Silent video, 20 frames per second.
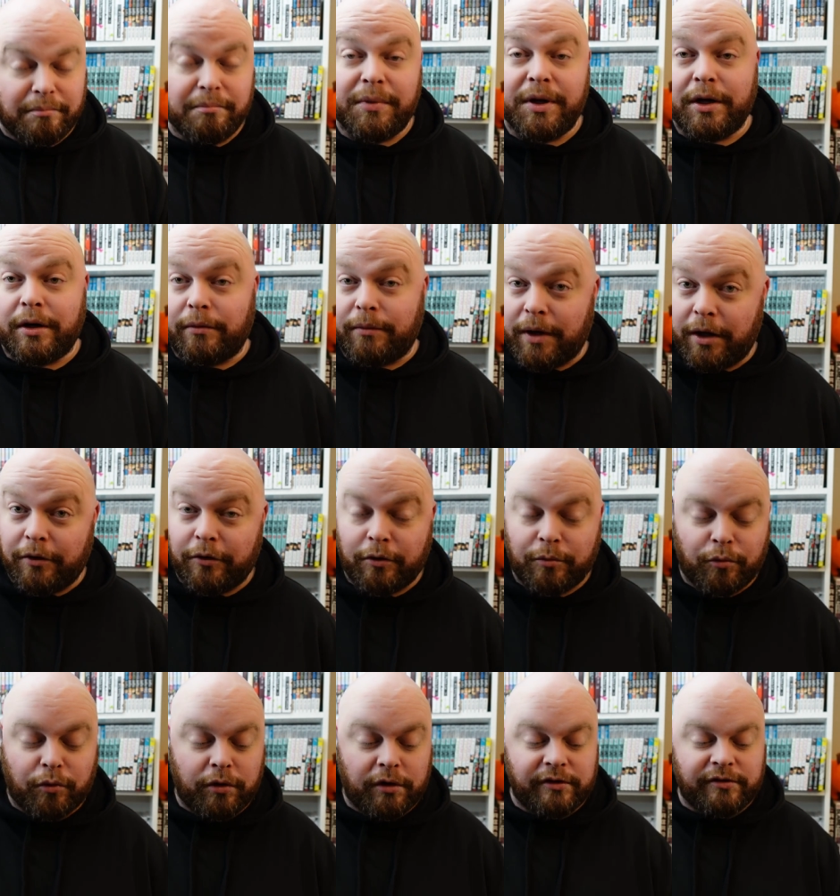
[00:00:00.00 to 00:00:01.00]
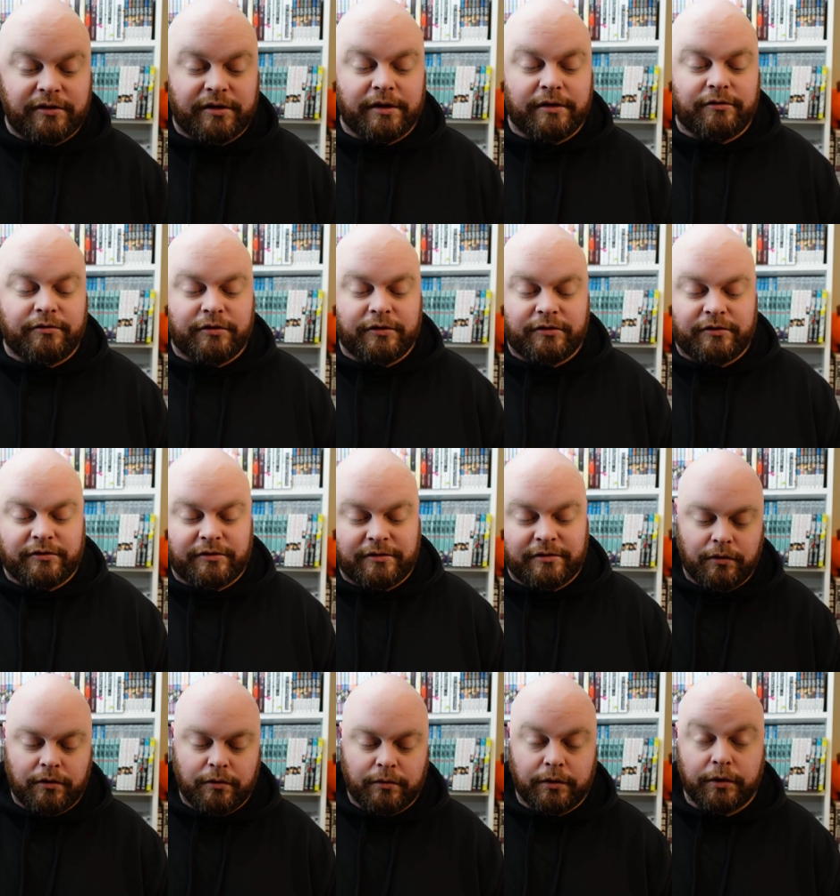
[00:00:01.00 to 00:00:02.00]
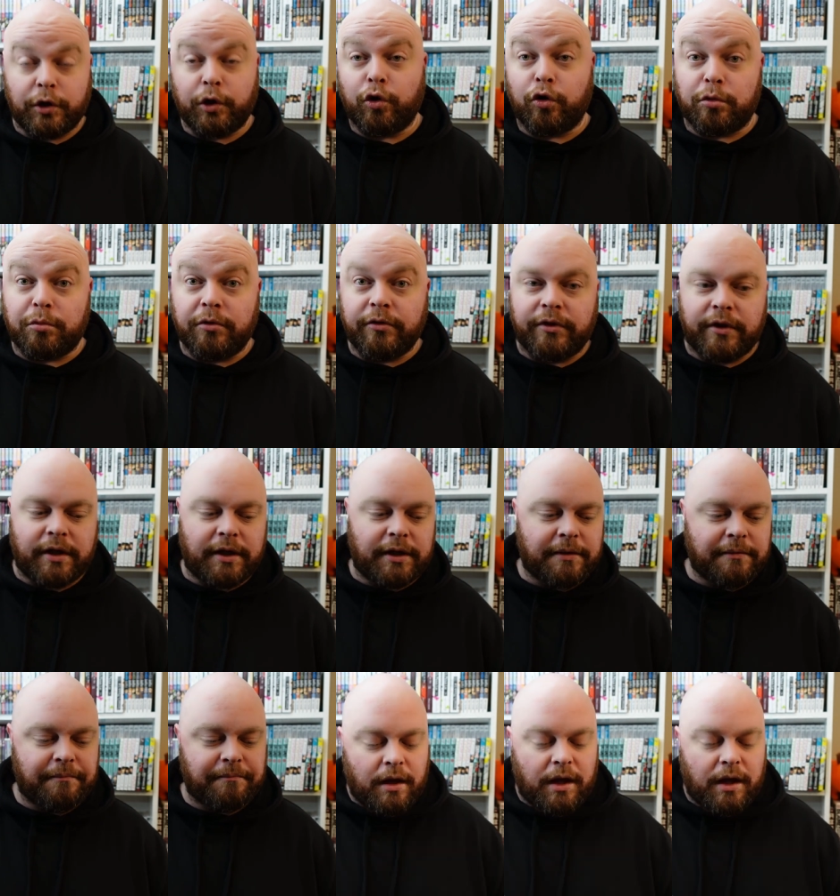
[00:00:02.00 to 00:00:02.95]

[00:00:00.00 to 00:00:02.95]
be around her more instead of just doing the normal thing.